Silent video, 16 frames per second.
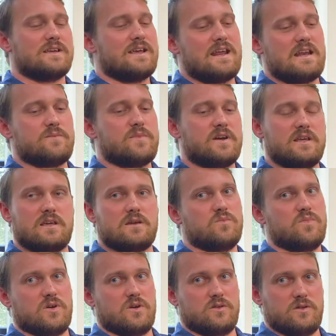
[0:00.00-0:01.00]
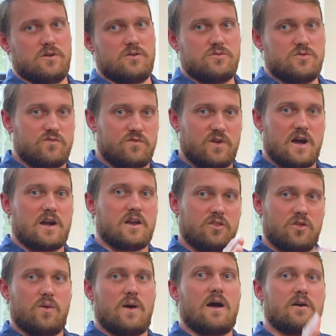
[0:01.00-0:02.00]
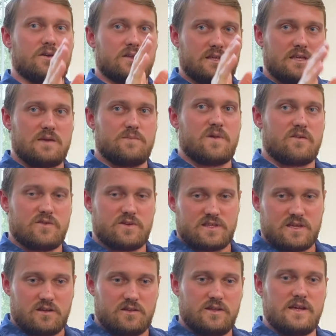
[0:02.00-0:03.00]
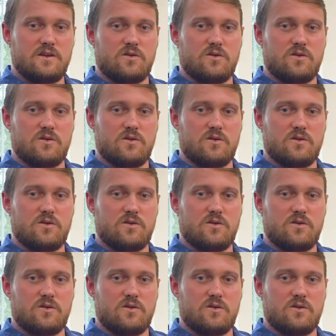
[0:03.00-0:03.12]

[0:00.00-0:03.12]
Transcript: Anybody can book a load. You've got to know how to keep everything clean,